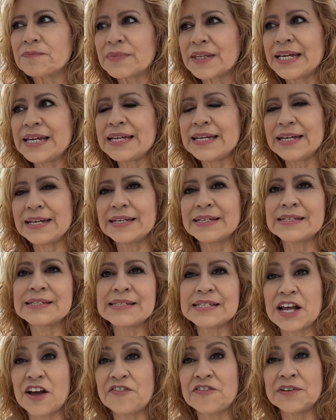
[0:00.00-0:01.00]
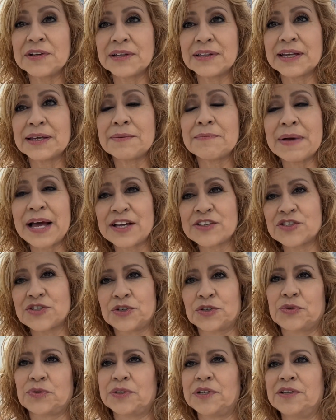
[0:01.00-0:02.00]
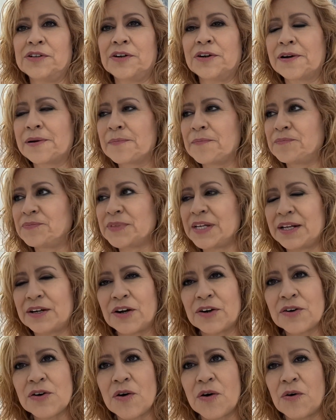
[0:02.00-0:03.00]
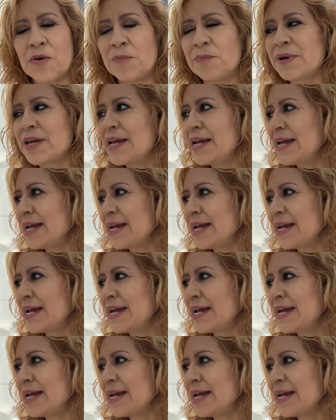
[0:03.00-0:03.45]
He is definitely a master griller in our home,